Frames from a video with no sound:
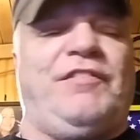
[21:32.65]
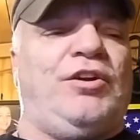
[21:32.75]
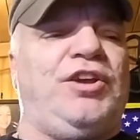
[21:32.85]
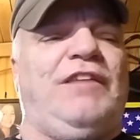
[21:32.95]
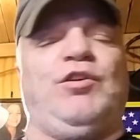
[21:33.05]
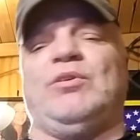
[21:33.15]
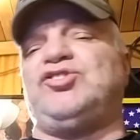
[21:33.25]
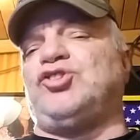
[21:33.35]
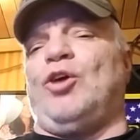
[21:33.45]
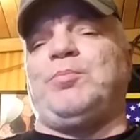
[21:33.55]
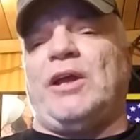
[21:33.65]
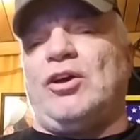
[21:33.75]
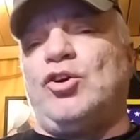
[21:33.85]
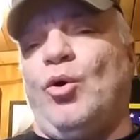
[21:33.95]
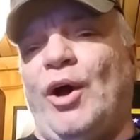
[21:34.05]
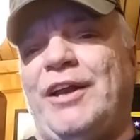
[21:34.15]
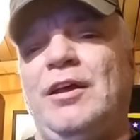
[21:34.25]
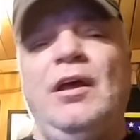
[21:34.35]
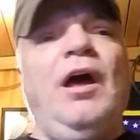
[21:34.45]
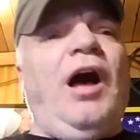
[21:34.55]
It'll give you a chirp like a coin,
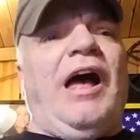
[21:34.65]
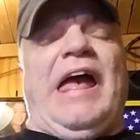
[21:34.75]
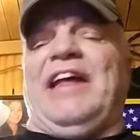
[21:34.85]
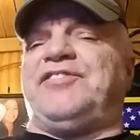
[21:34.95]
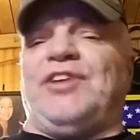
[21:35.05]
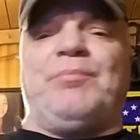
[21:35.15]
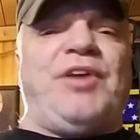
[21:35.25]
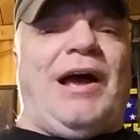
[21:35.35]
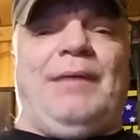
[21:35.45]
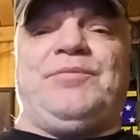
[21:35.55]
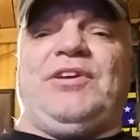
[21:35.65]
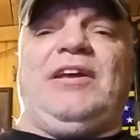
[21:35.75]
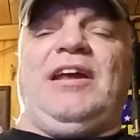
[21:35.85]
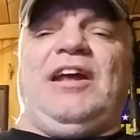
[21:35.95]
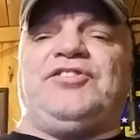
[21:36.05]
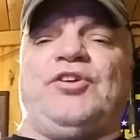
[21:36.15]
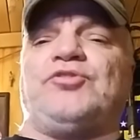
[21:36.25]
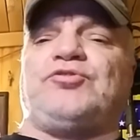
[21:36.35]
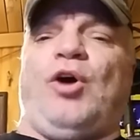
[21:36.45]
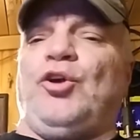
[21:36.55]
and sometimes it's so
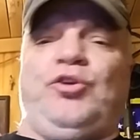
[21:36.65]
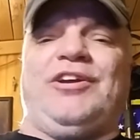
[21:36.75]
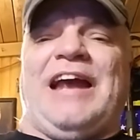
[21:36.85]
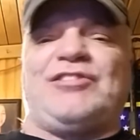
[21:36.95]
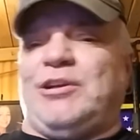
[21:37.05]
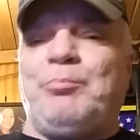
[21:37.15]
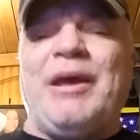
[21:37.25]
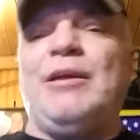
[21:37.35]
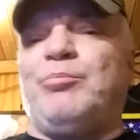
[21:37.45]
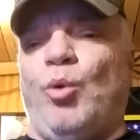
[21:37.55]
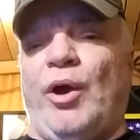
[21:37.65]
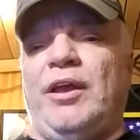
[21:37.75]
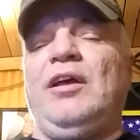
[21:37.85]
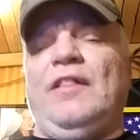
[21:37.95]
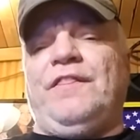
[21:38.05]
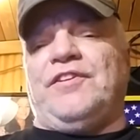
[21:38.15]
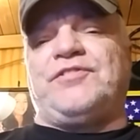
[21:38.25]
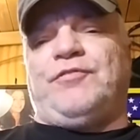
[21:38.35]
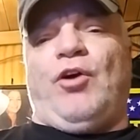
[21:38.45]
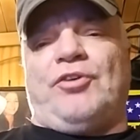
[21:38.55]
strong you can actually pinpoint this
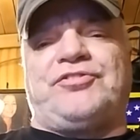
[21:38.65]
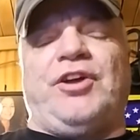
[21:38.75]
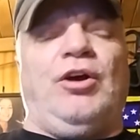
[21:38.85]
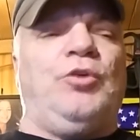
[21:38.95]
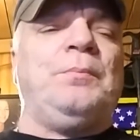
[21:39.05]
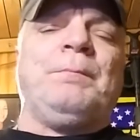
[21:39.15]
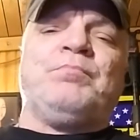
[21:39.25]
false tone.